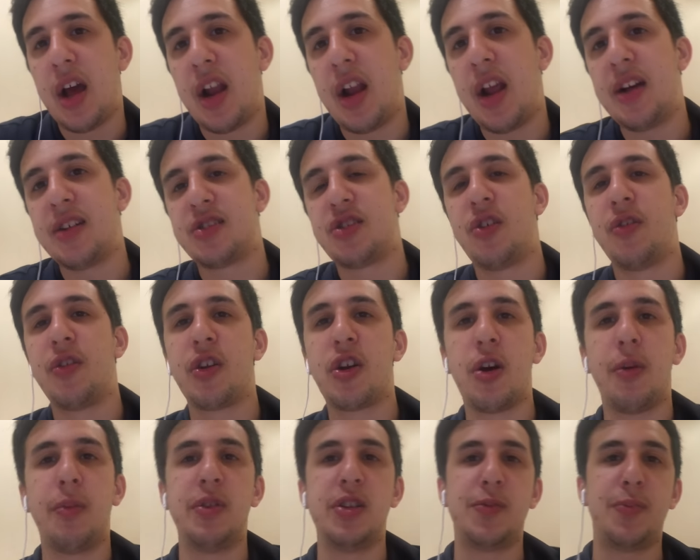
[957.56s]
Let us know in the
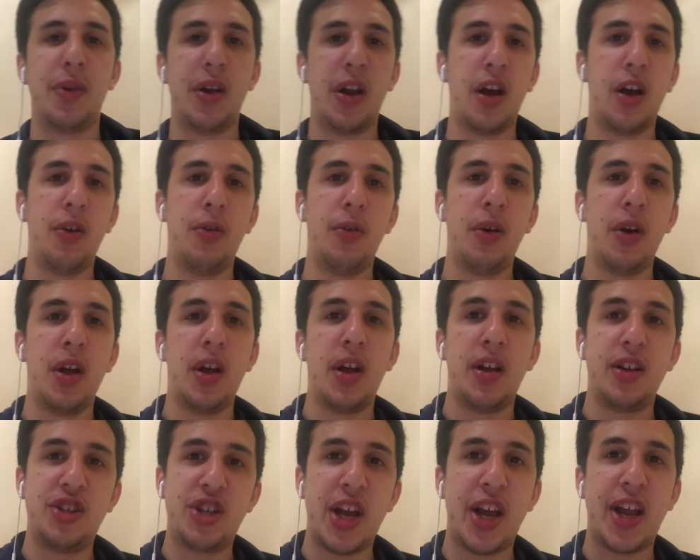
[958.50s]
comments below.
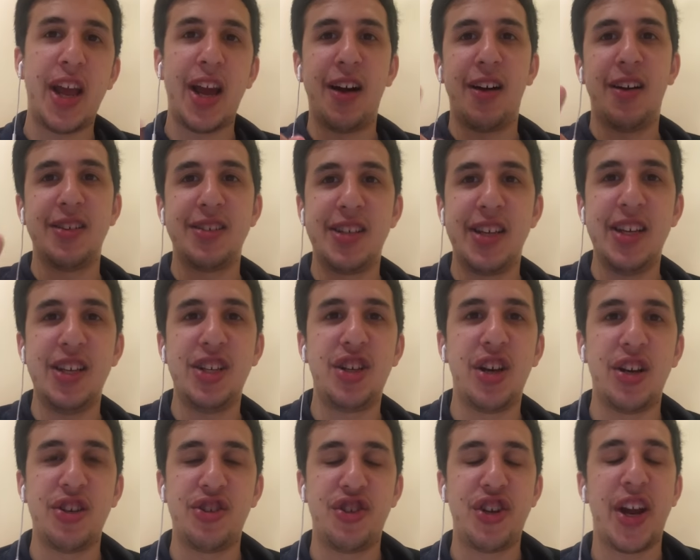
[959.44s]
Check out our
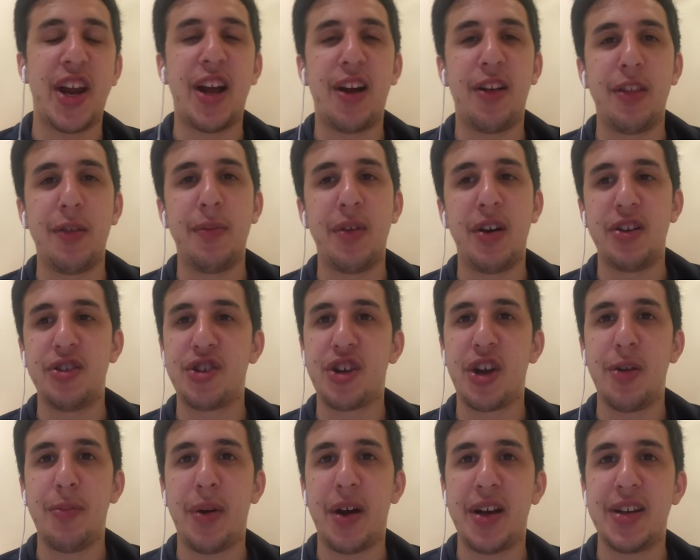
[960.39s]
t-shirts. Check out the merch.
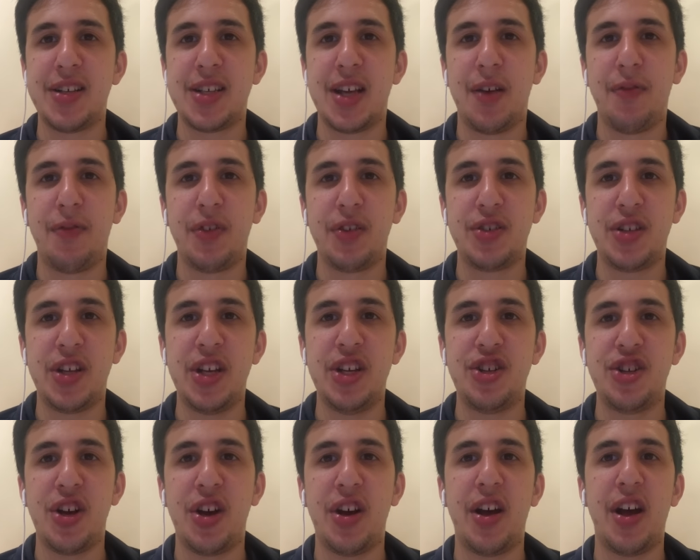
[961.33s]
Go buy yourself a
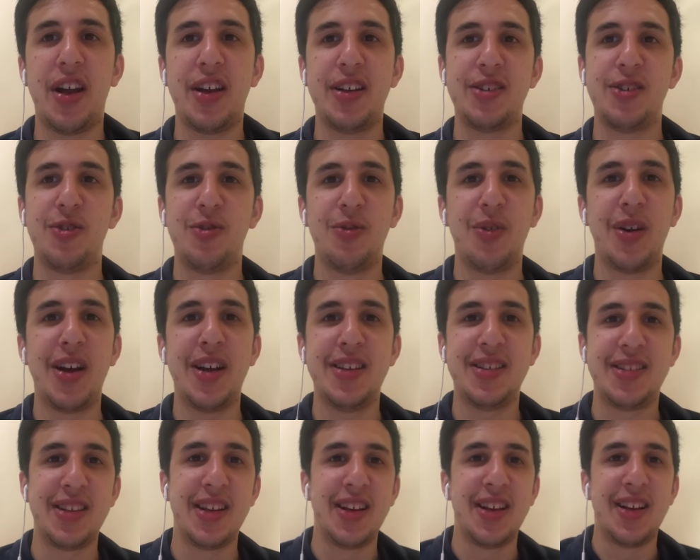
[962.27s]
t-shirt. And as
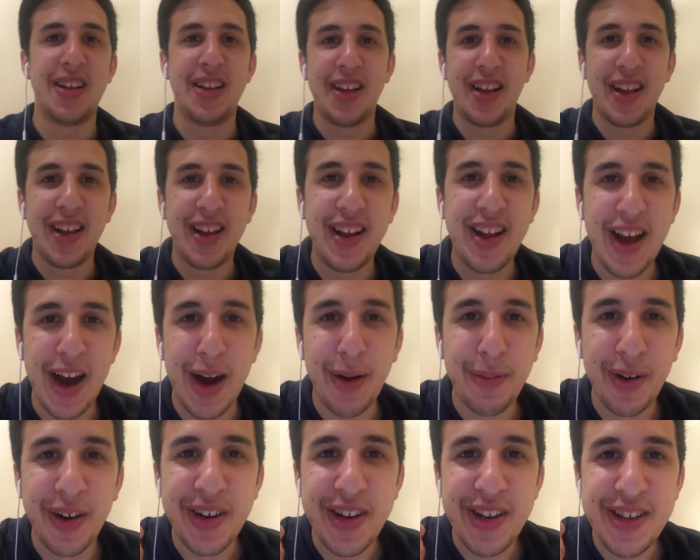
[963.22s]
always, come
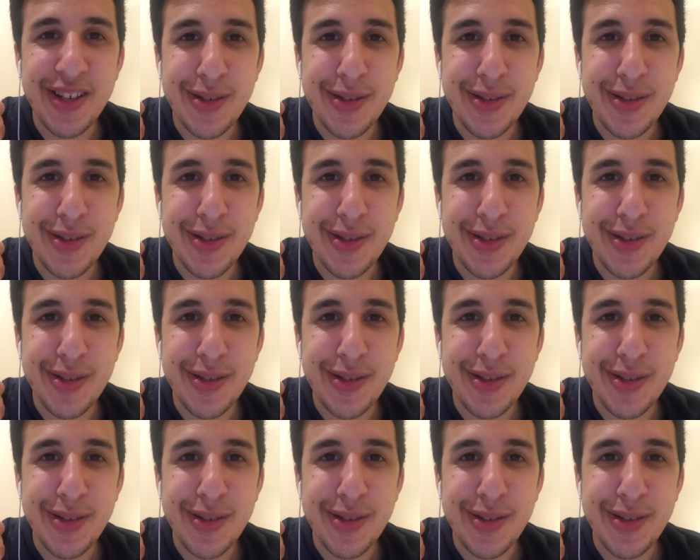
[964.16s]
on you